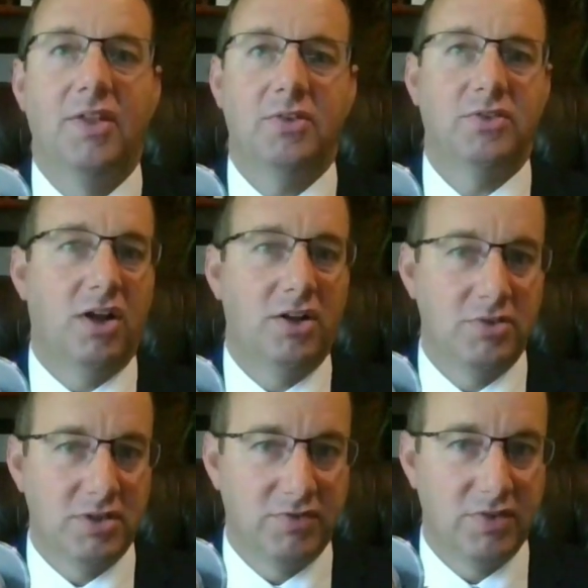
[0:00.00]
There's
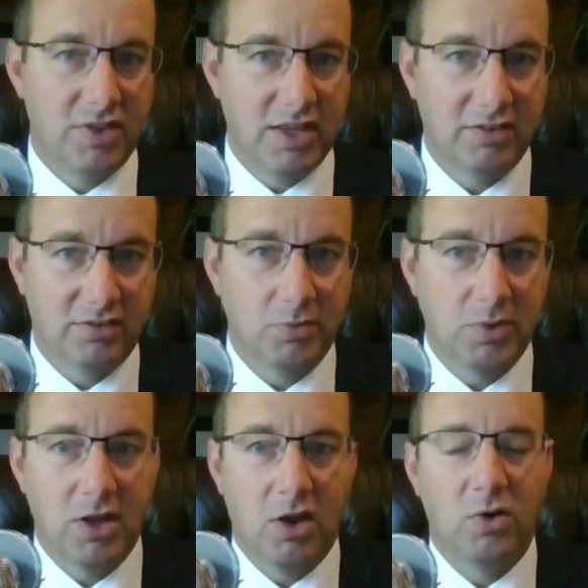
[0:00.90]
100 different things that
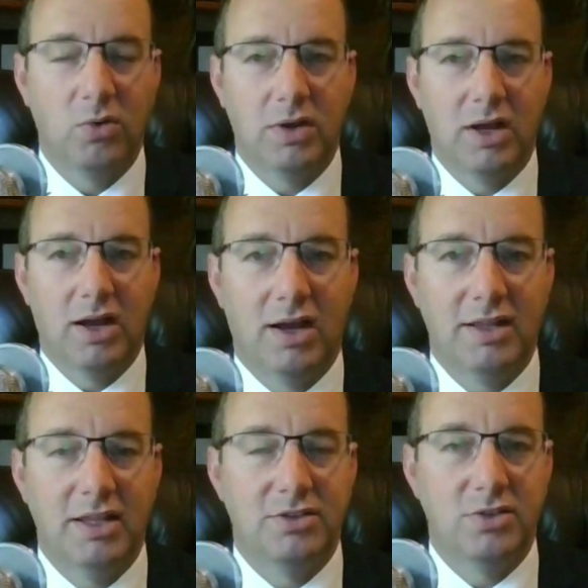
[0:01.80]
we go
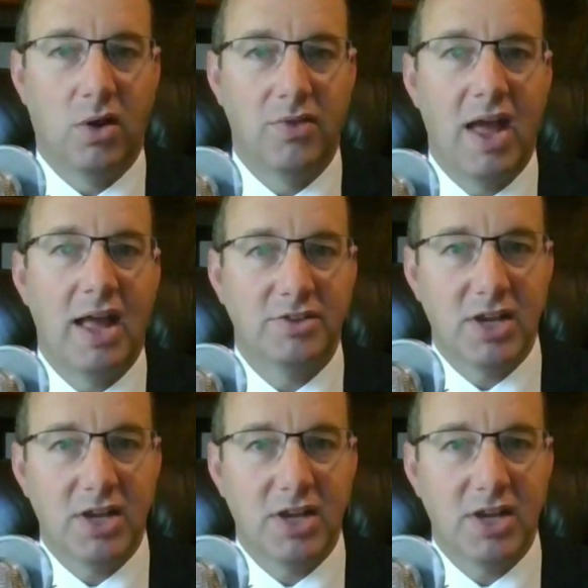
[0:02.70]
into on that.